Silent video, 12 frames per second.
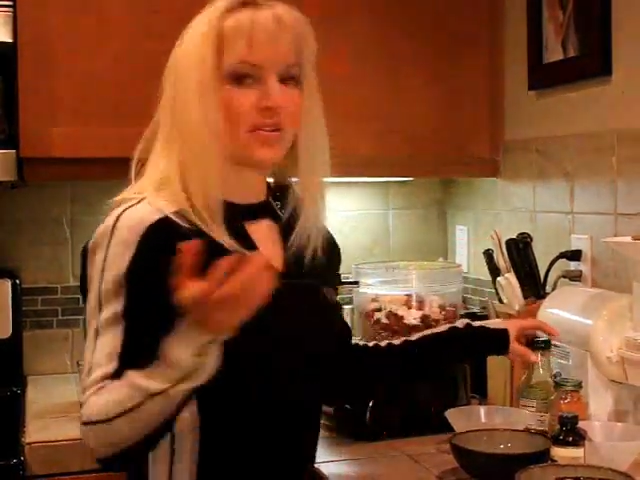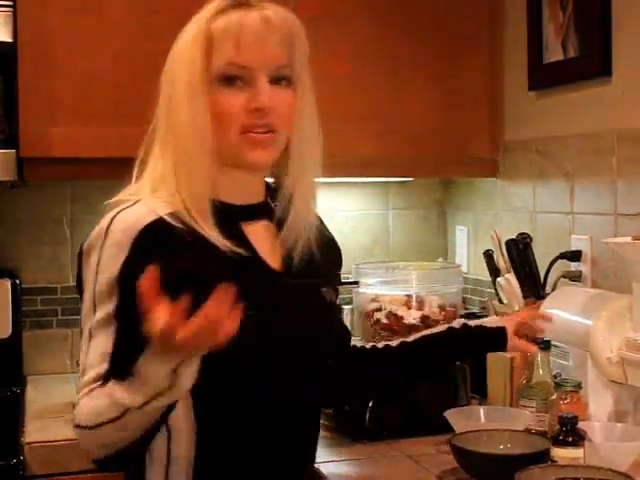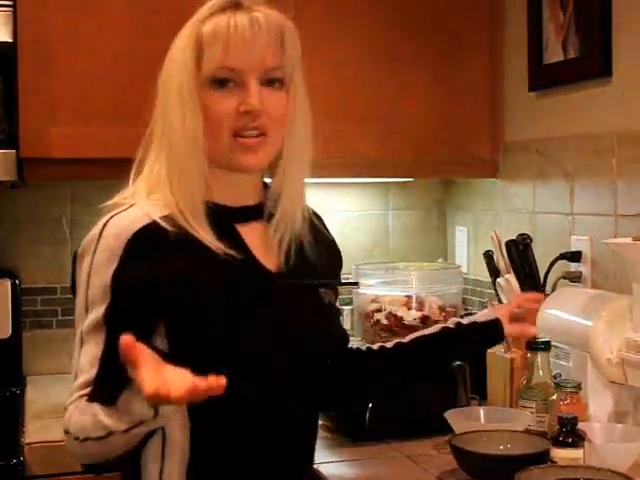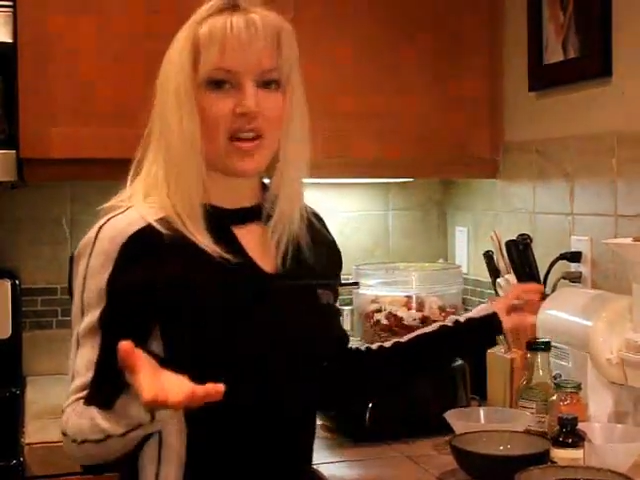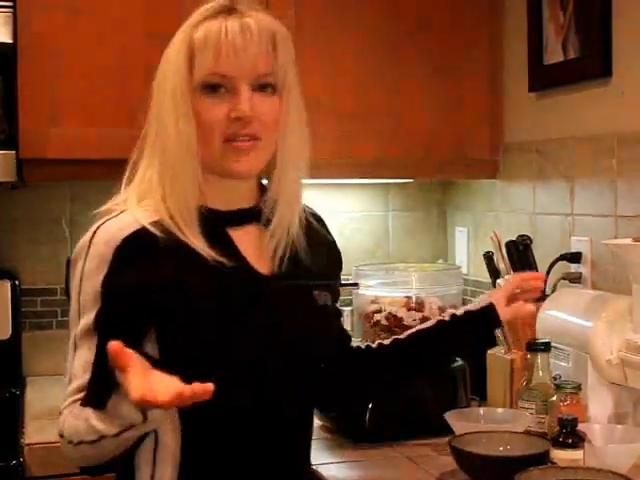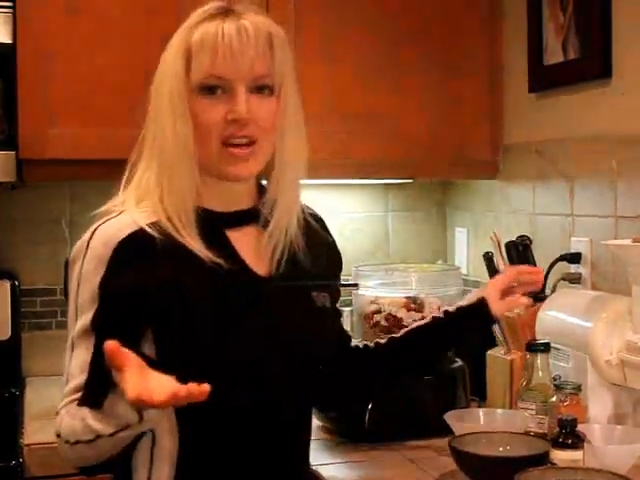
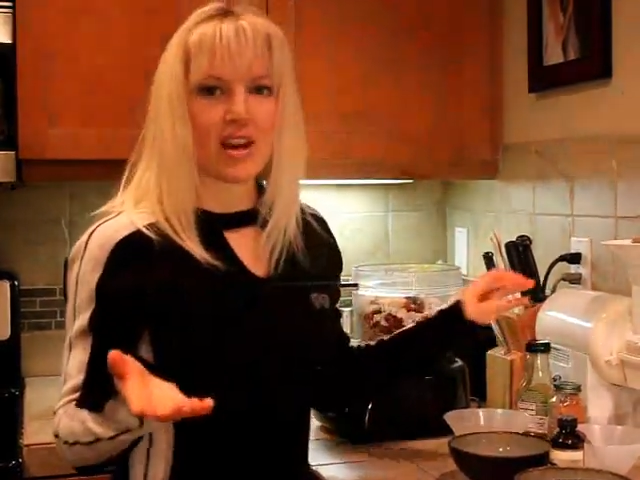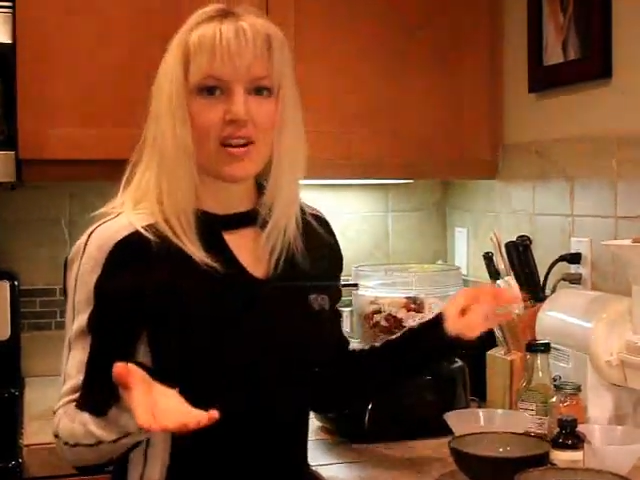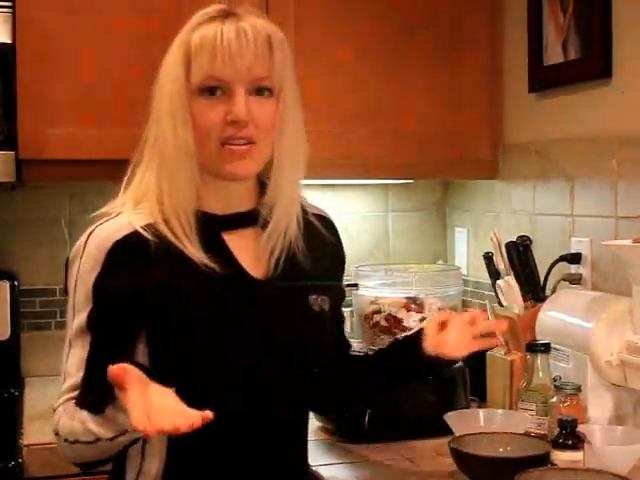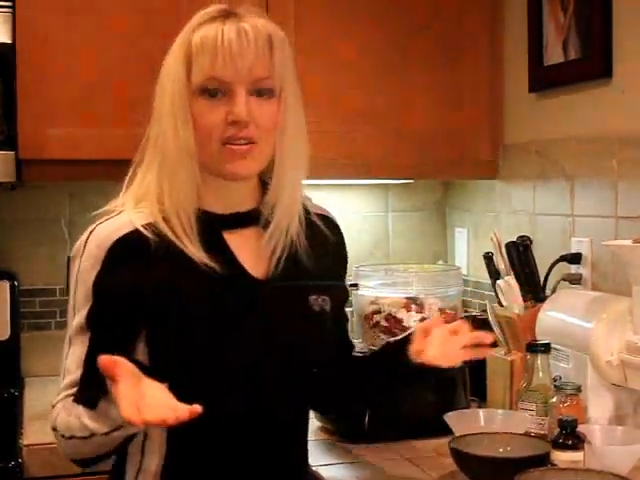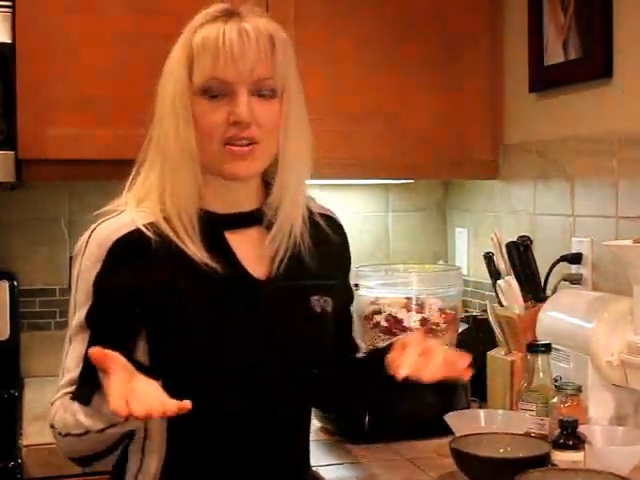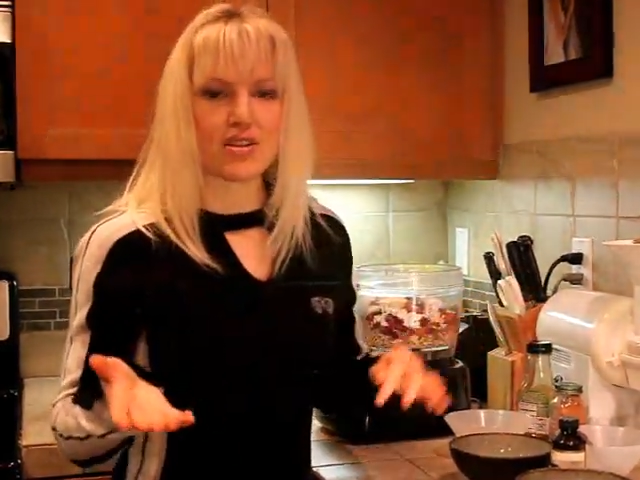use
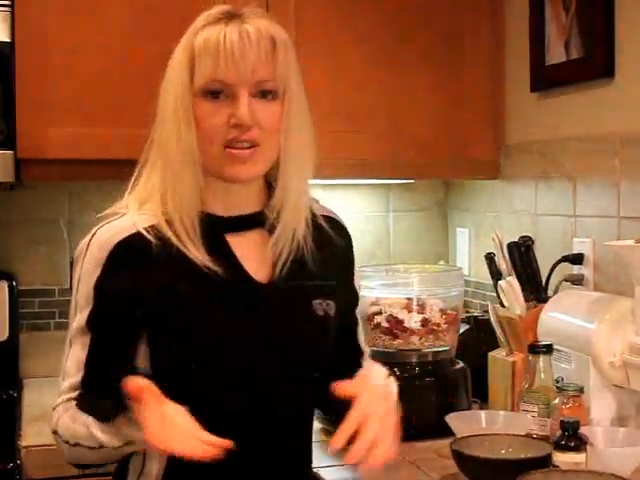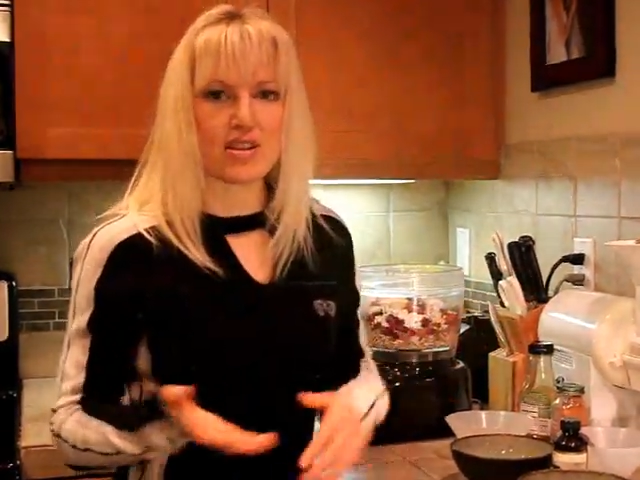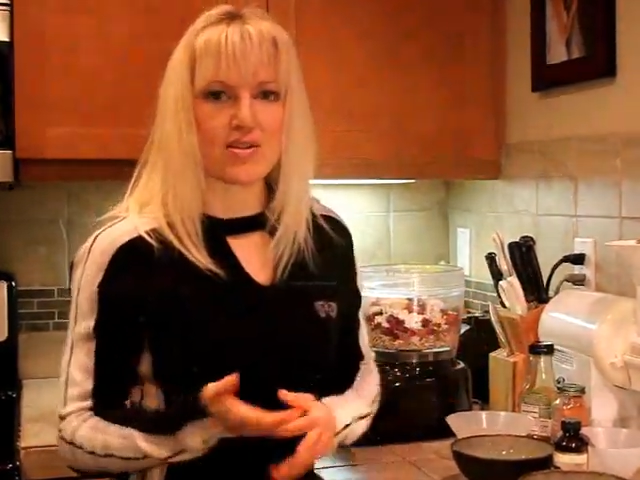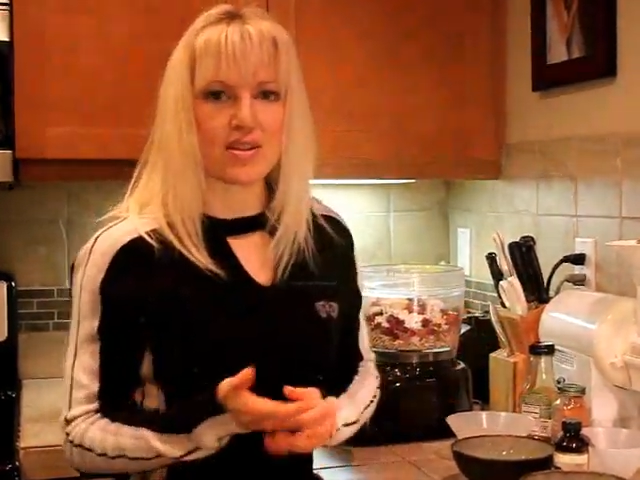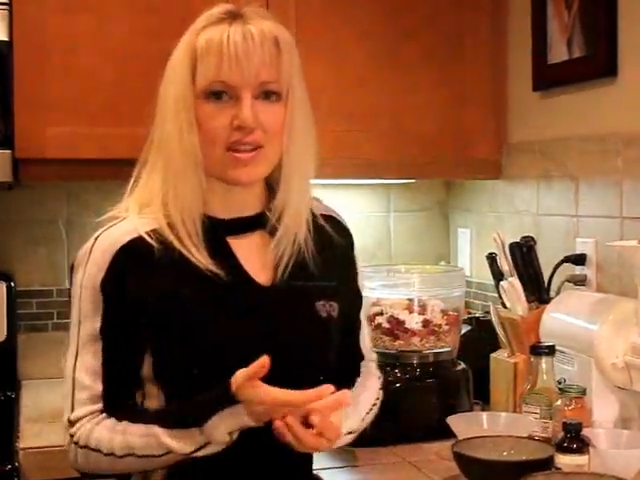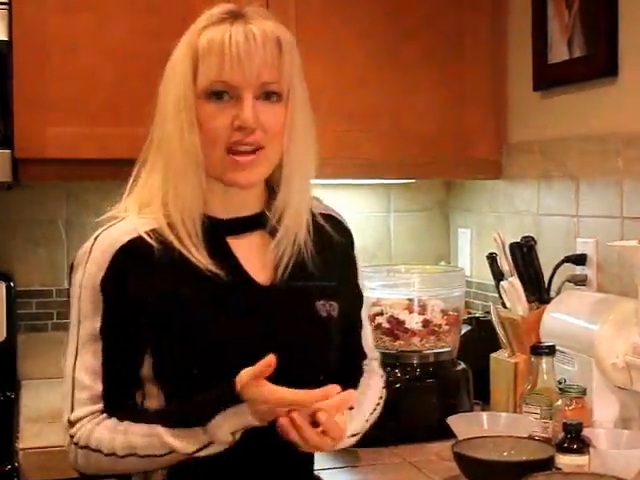stevia, or you can
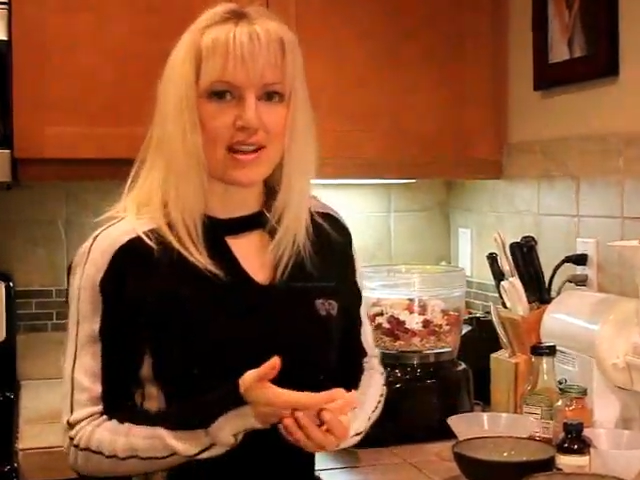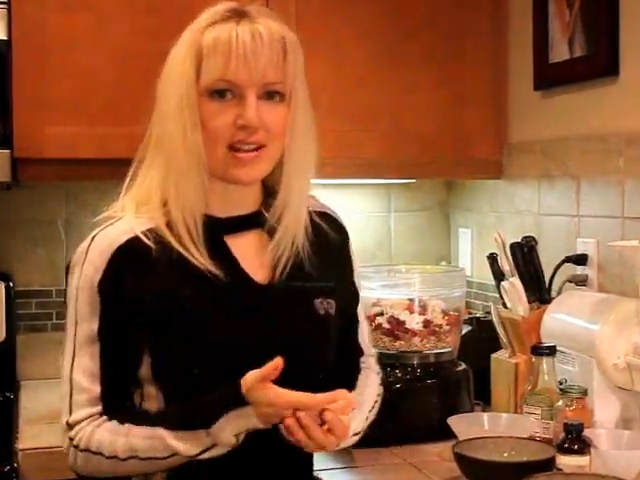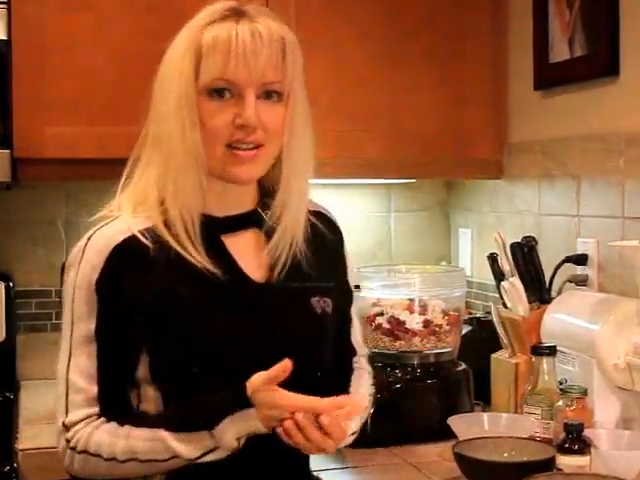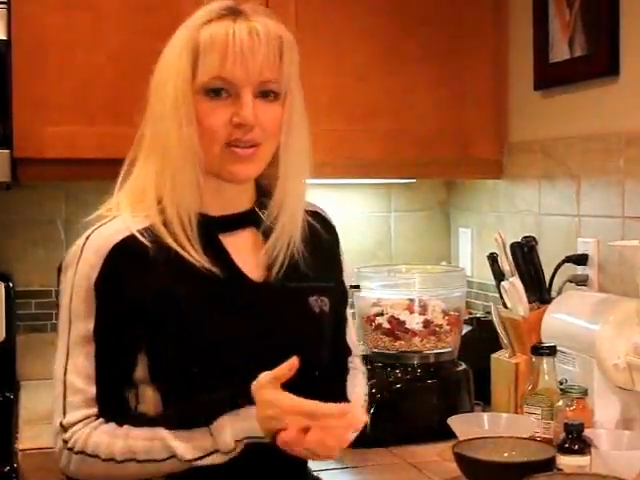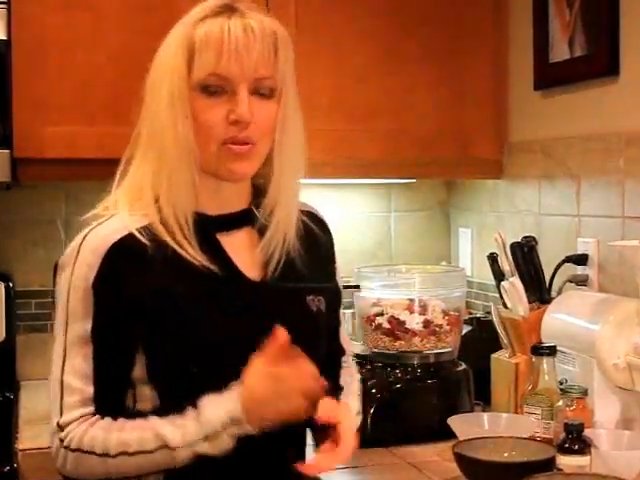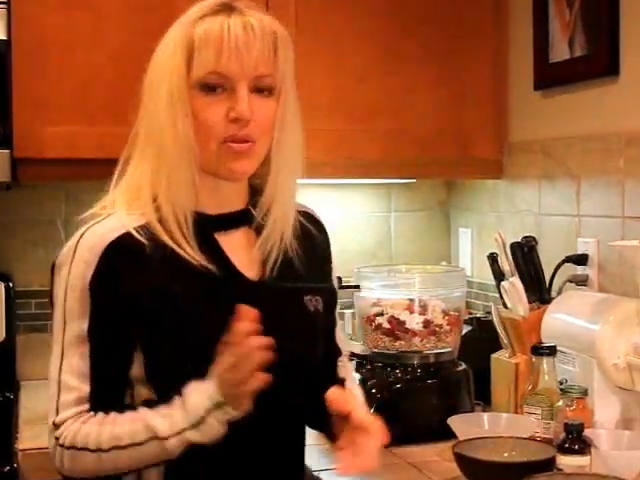use dates,